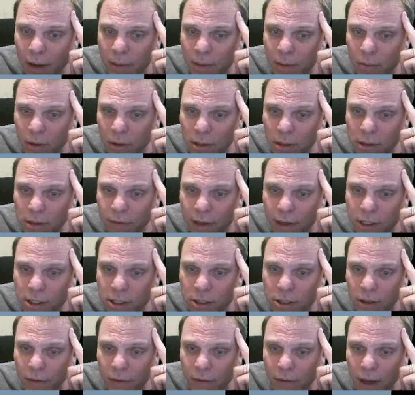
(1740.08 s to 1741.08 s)
I'm in moles of
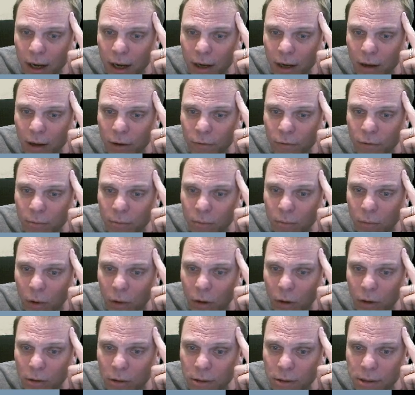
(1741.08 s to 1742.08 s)
H2. I've got to go from
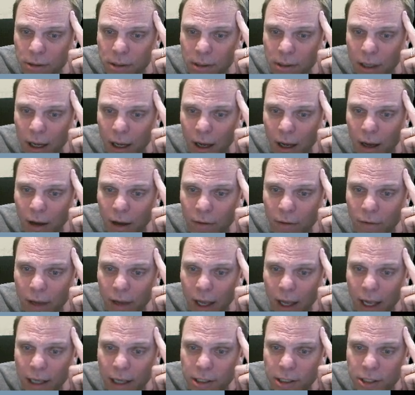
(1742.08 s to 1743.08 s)
moles of
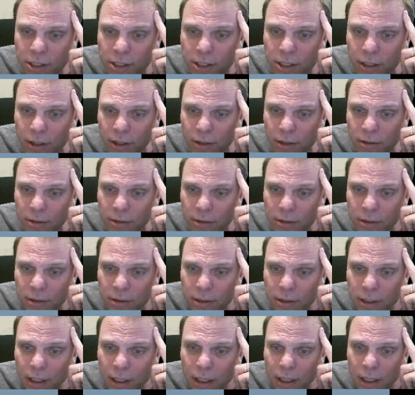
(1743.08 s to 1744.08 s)
H2
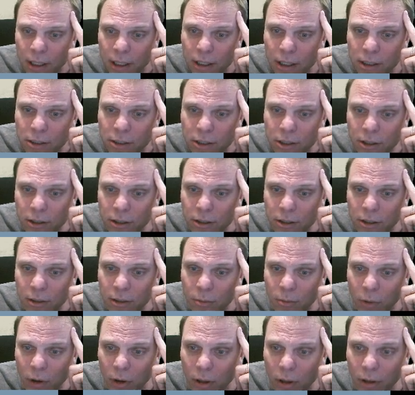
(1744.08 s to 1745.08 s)
to
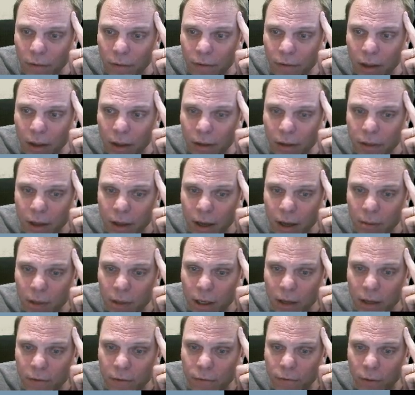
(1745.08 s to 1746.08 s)
the mole of the other thing I'm
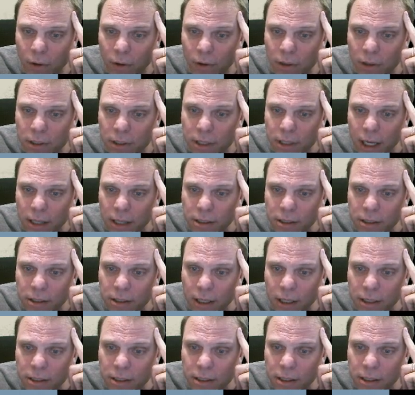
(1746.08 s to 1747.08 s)
looking for. In this case,
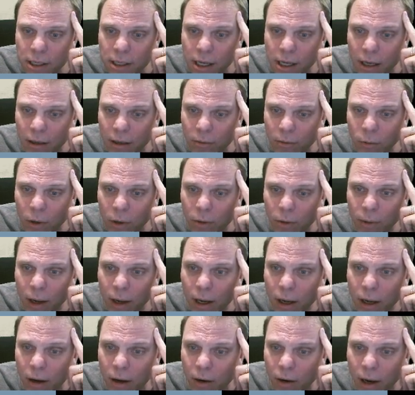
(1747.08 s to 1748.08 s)
it's HCl. Where do
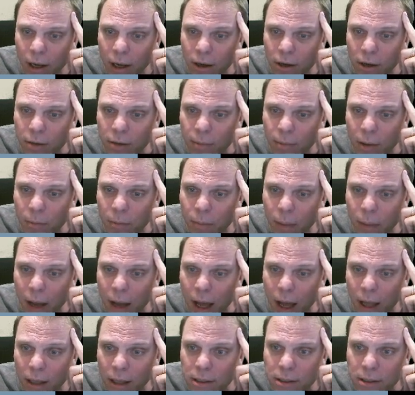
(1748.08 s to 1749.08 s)
I go? I go to my
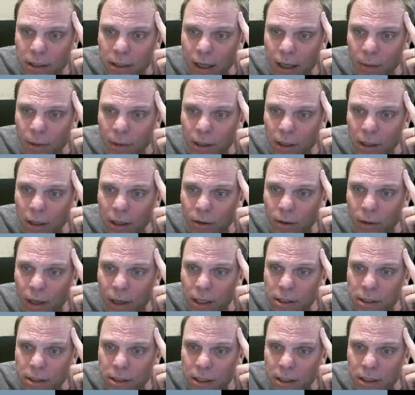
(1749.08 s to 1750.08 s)
balanced chemical
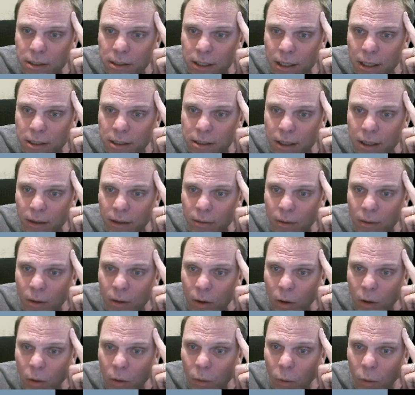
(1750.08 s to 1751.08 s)
equation. It says that
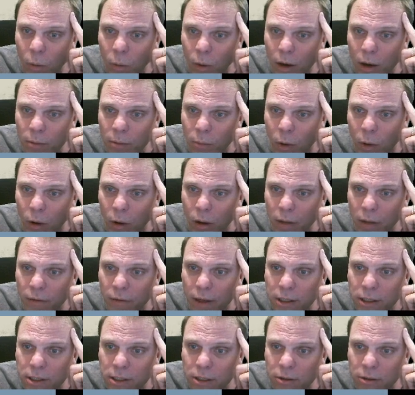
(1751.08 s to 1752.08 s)
1 mole of
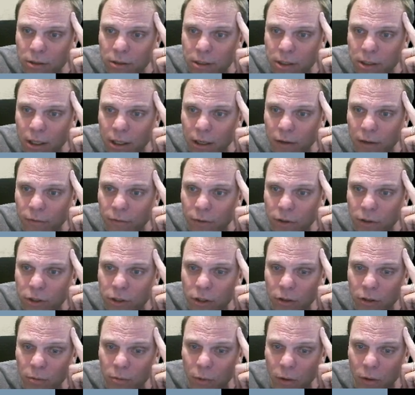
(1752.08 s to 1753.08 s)
H2 is good for
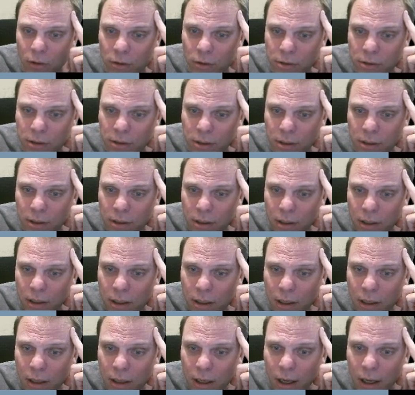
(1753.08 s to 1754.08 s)
2 moles
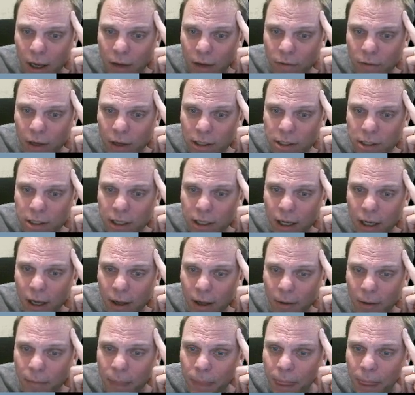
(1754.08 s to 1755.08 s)
of
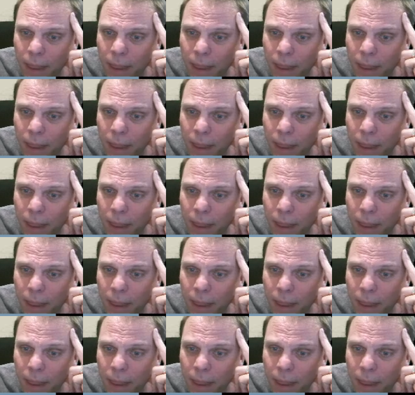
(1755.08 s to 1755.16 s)
HCl.